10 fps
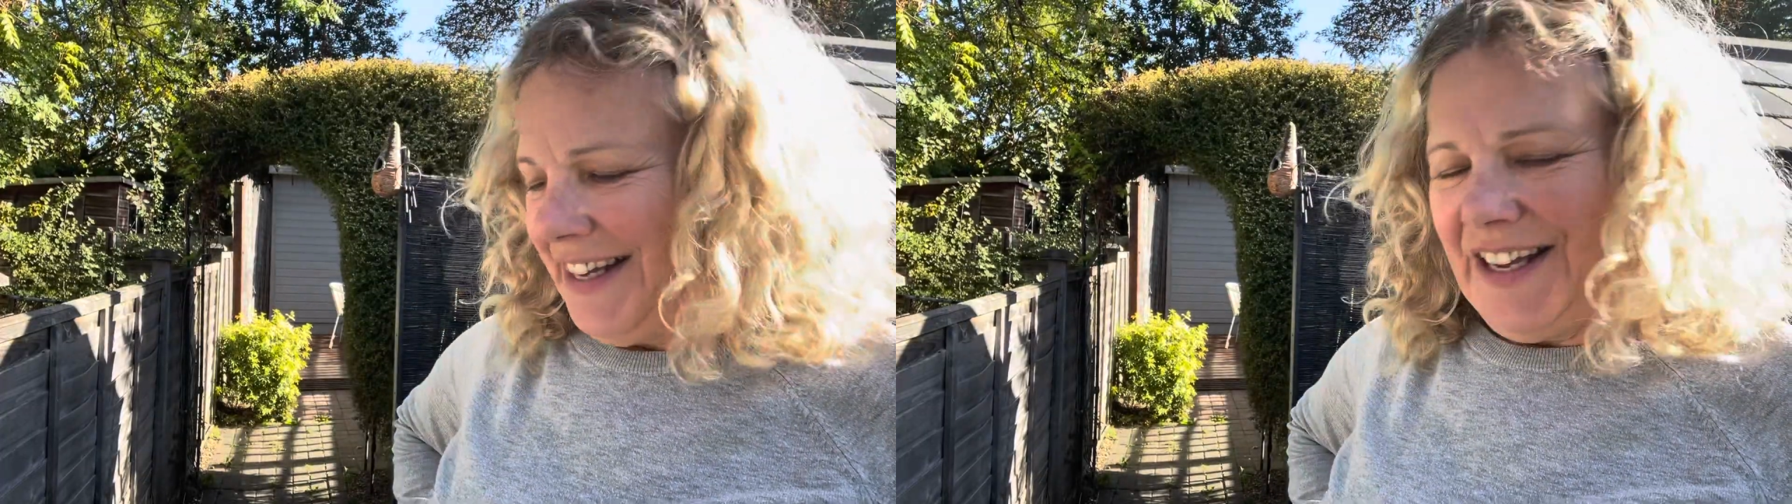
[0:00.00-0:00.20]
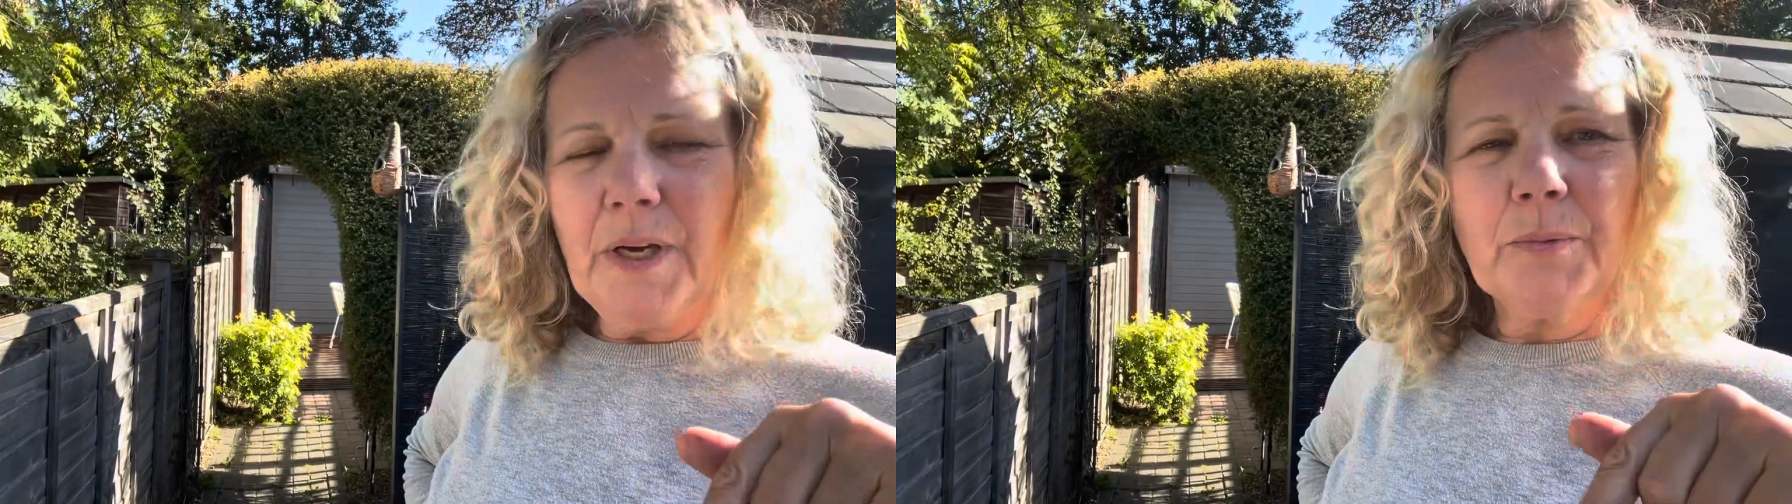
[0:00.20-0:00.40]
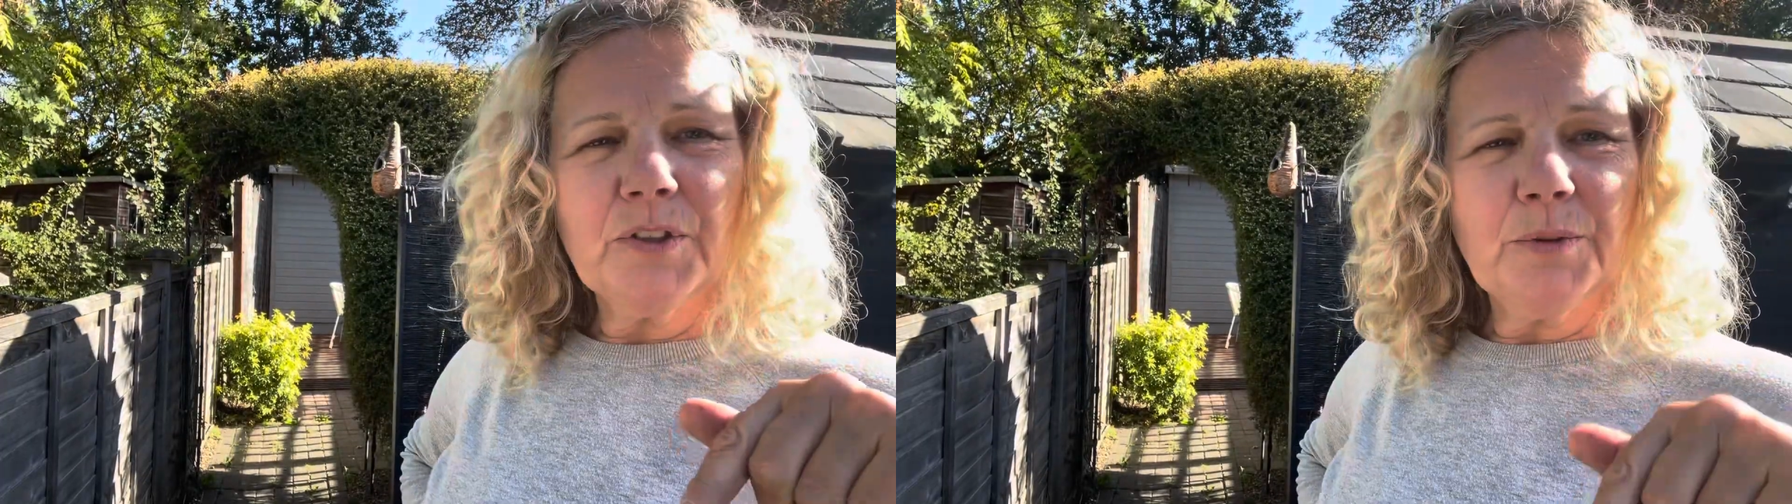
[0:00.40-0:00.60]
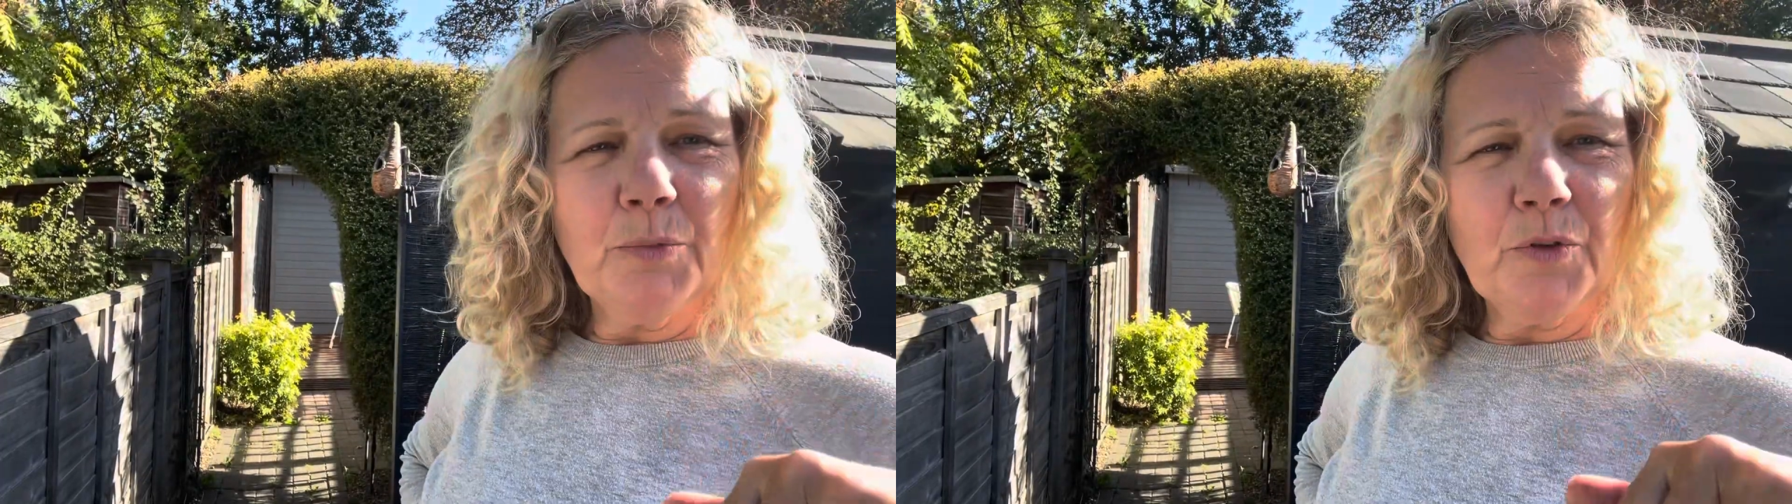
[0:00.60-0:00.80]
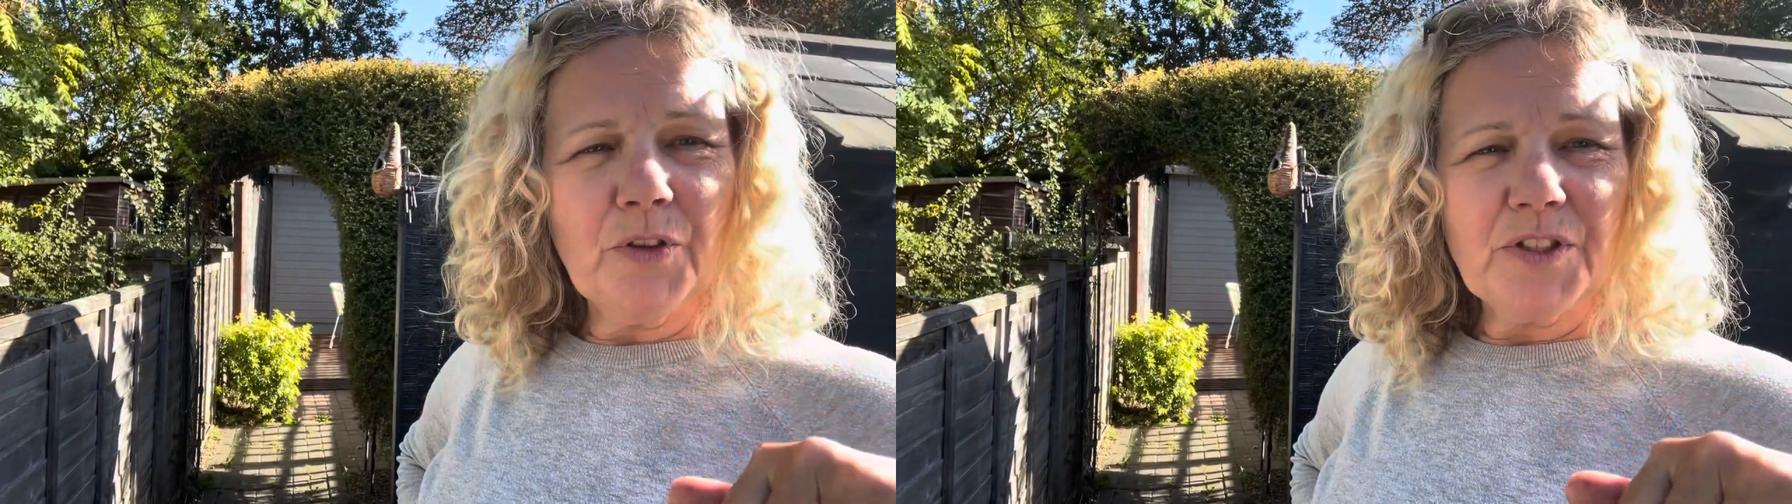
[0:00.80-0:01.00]
I'm going to
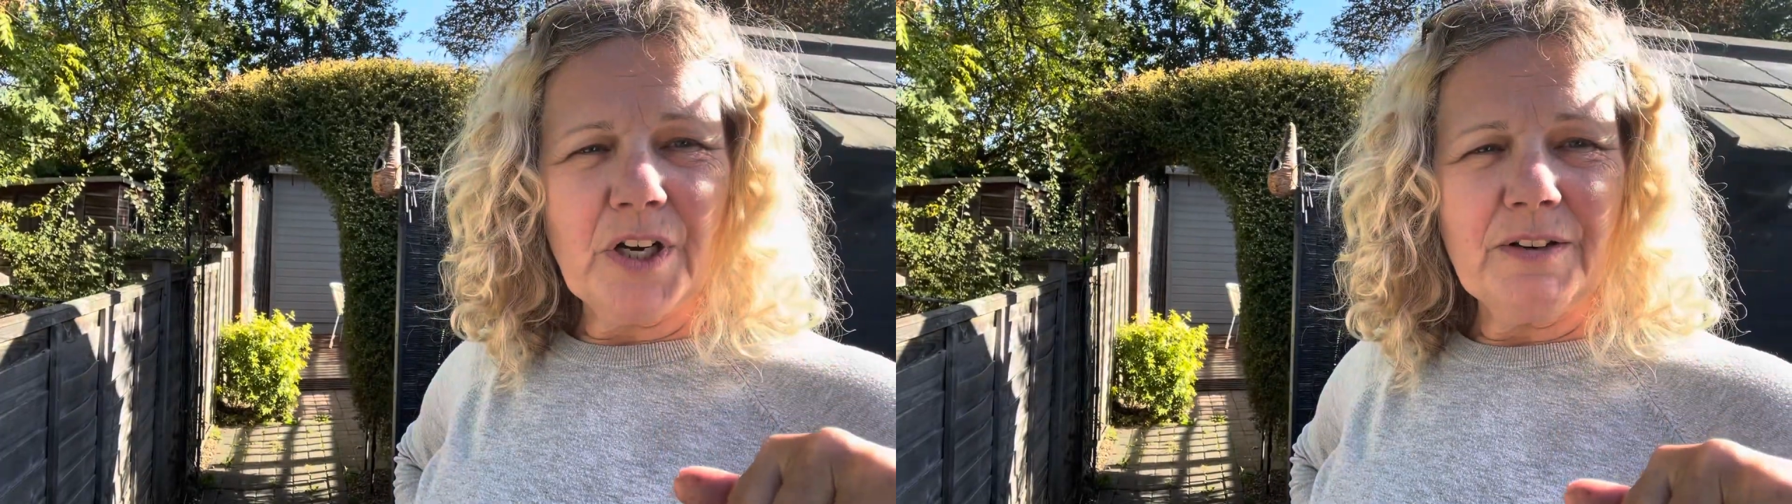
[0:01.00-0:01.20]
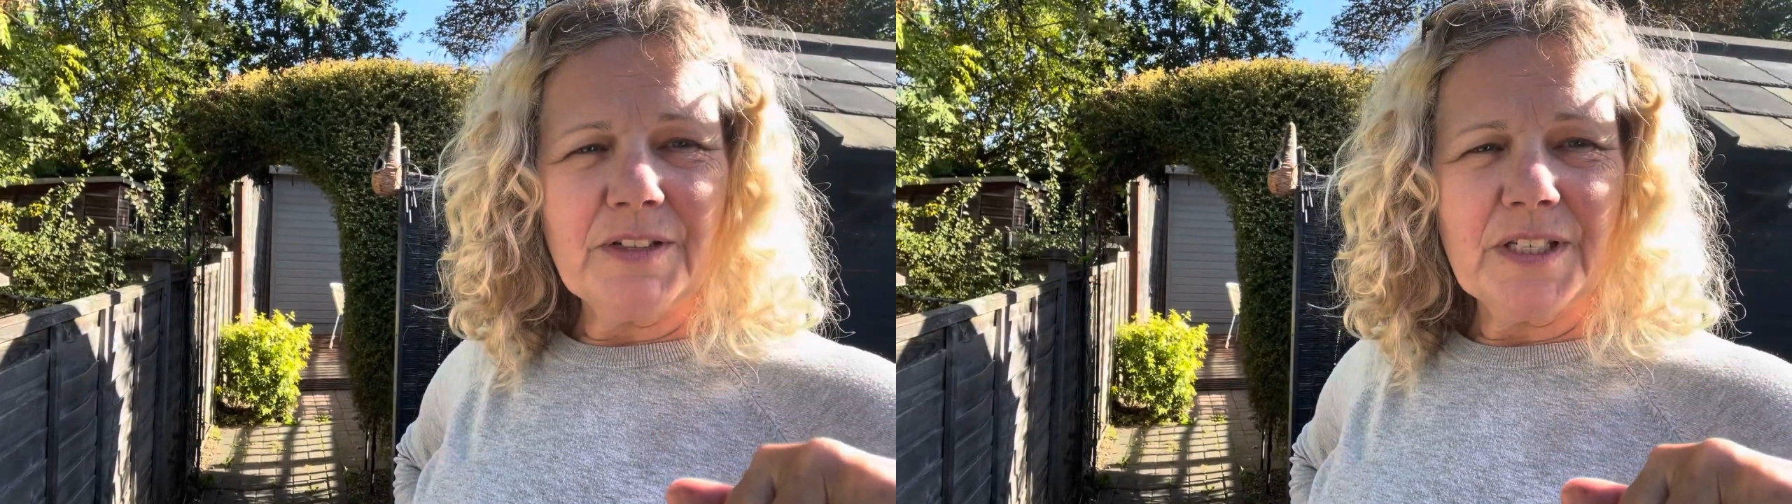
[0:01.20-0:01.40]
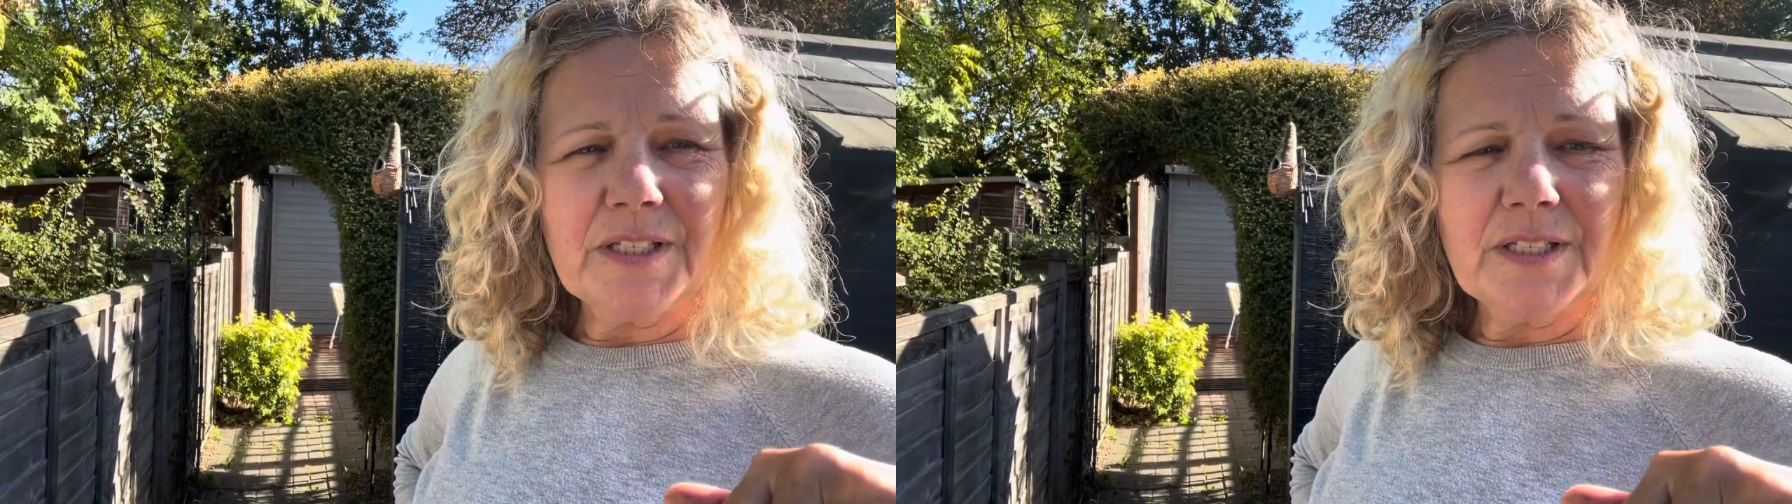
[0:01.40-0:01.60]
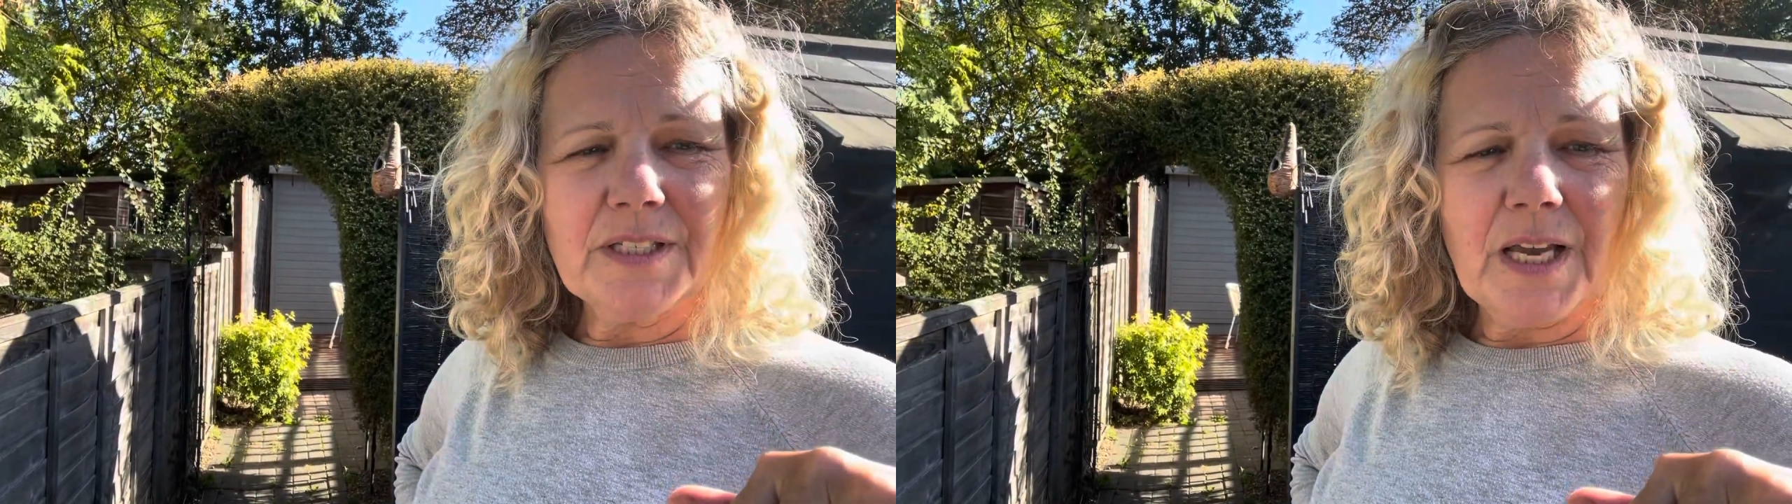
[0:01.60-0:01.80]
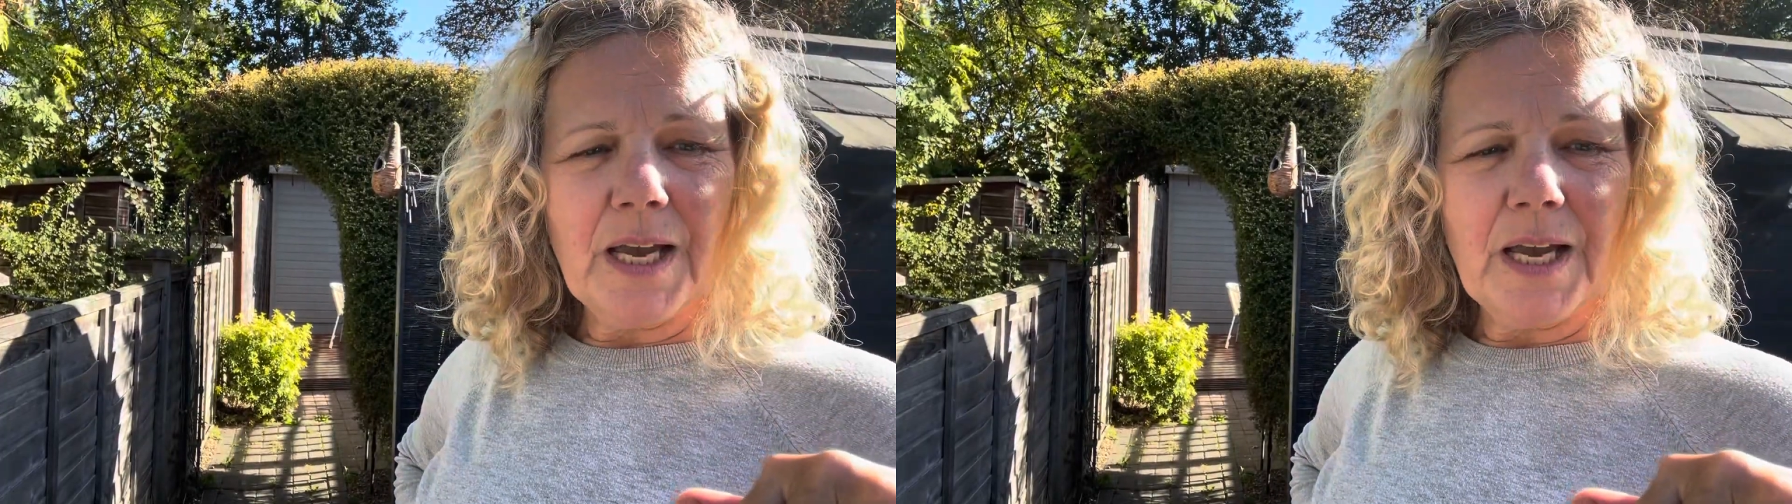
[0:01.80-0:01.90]
move those irises